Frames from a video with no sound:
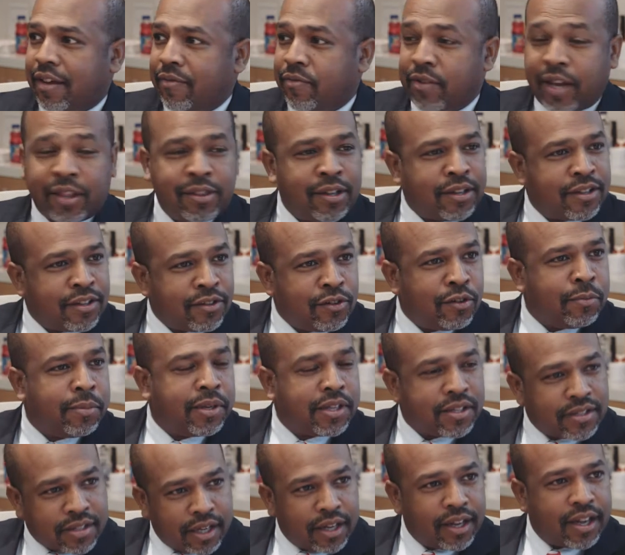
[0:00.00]
have nothing to do but
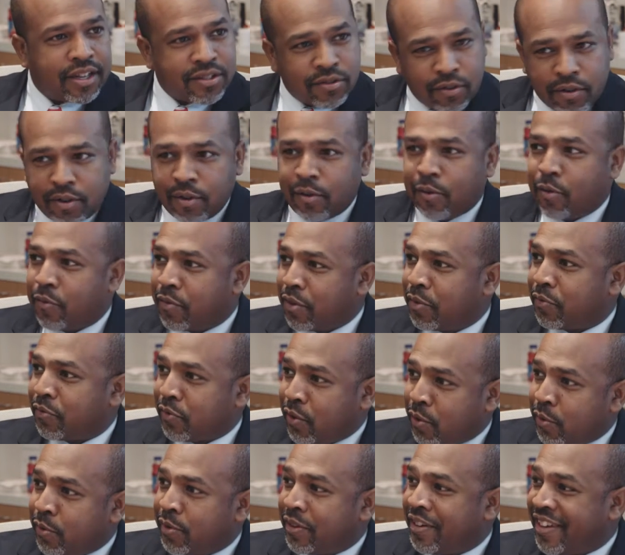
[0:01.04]
to say yes or no over the
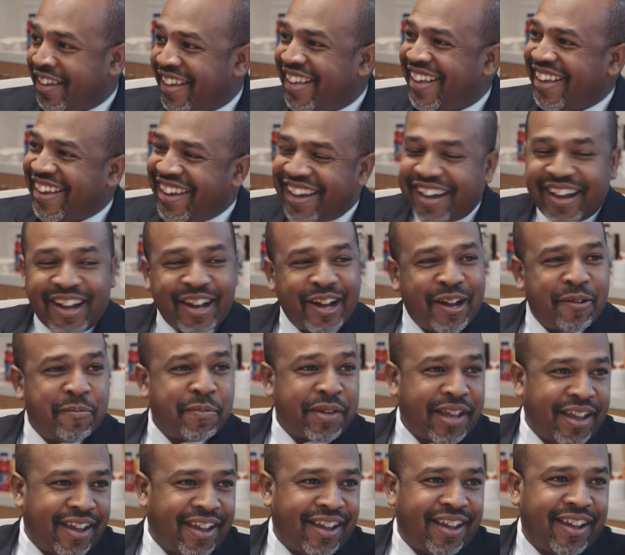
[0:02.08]
phone,
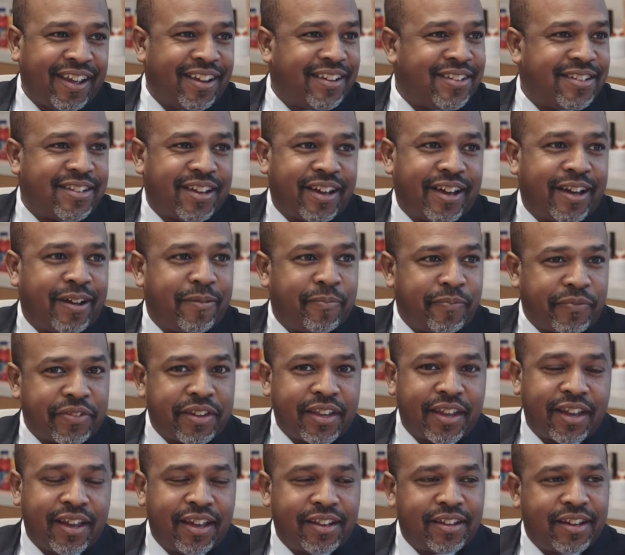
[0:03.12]
and
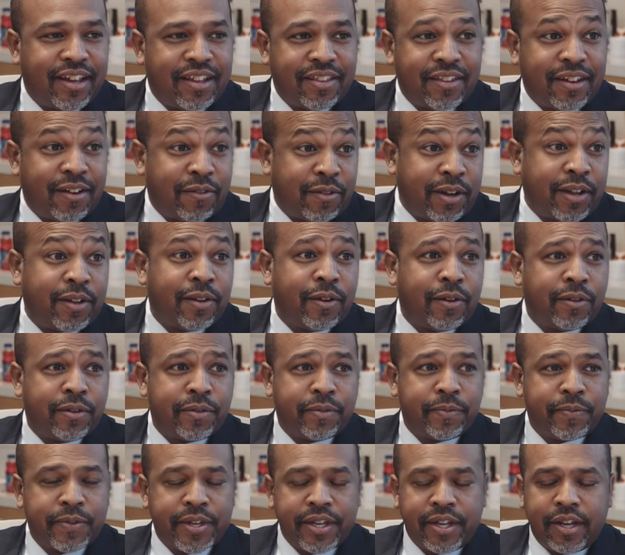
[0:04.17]
there we
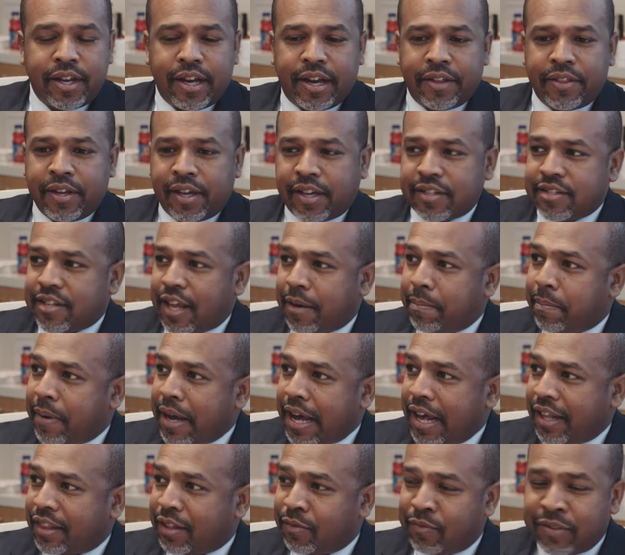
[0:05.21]
go. I think it's that
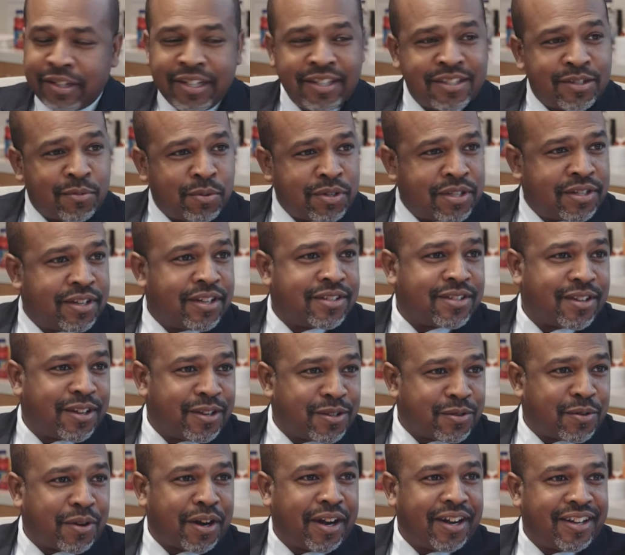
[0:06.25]
path of least
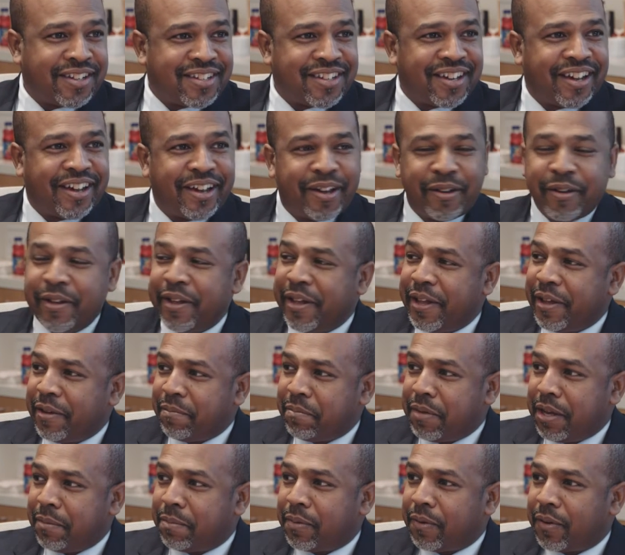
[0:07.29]
resistance, right?
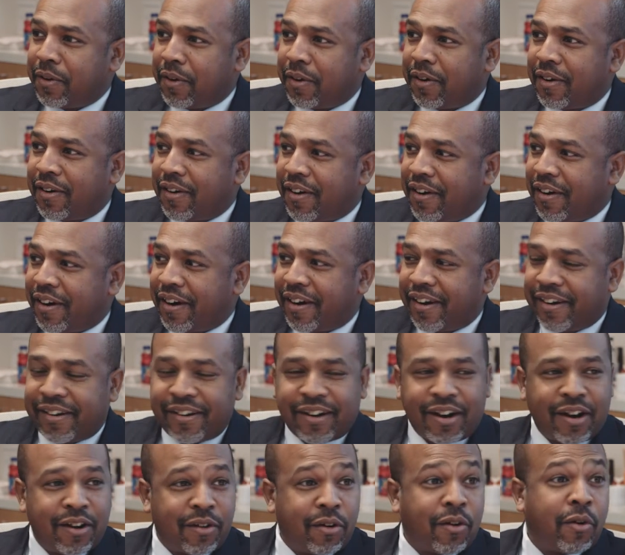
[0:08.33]
People
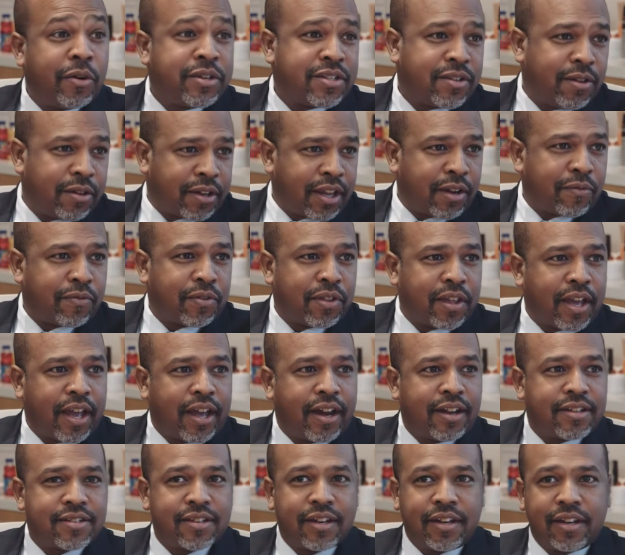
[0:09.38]
are always looking for
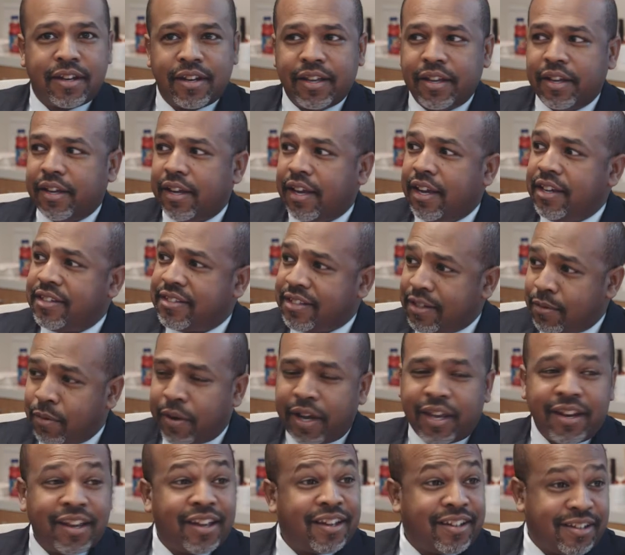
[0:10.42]
that as an easy
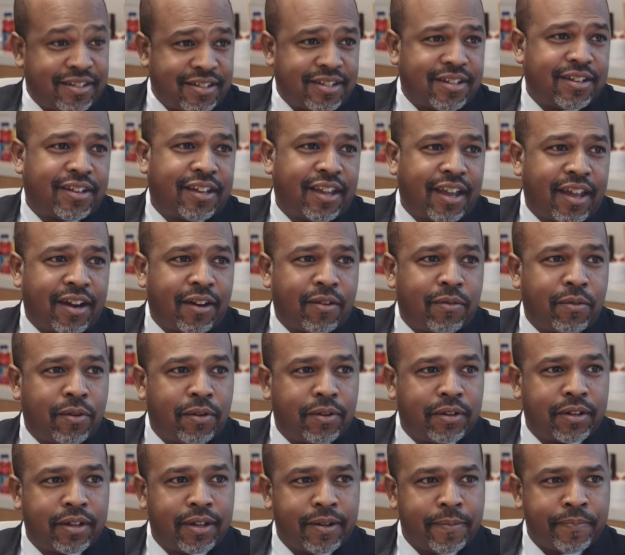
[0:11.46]
way to get
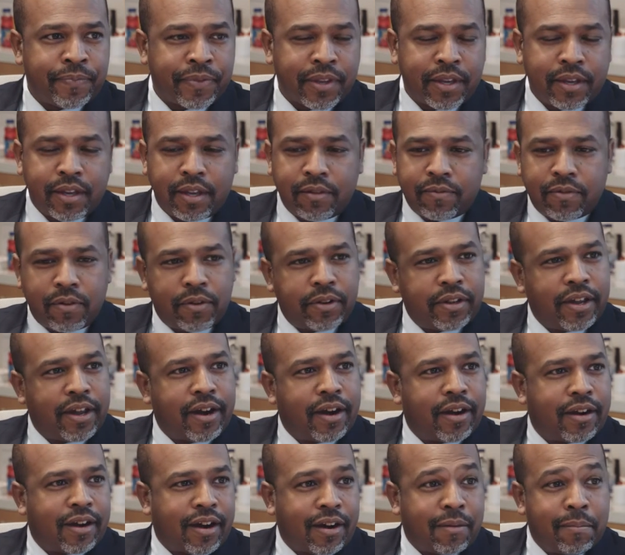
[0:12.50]
enrolled. If only
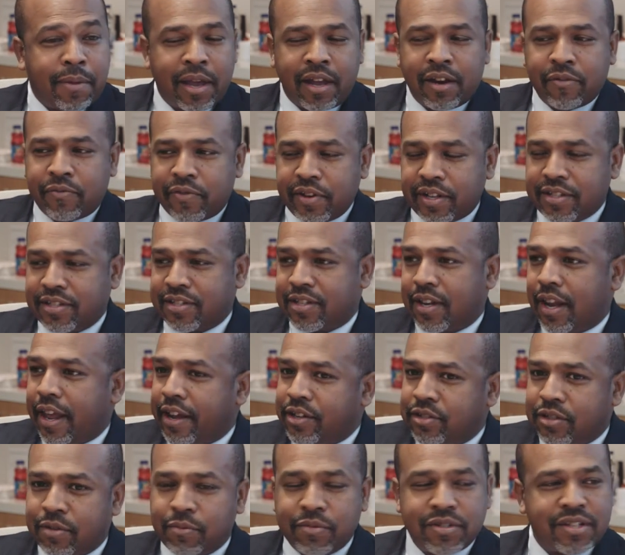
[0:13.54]
our benefit
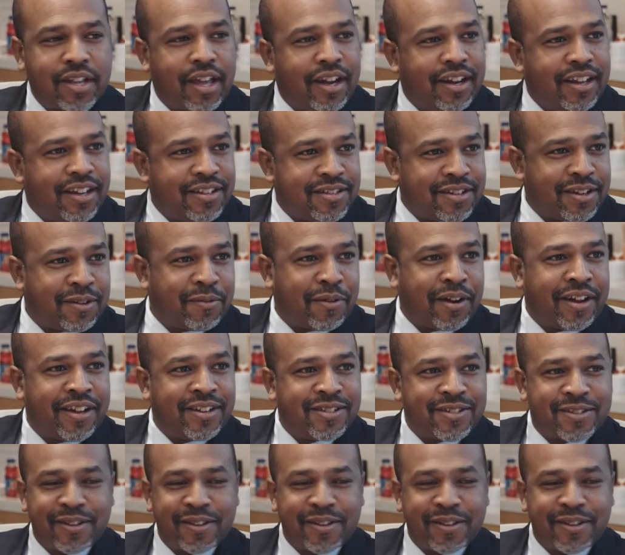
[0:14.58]
selection was that easy, right?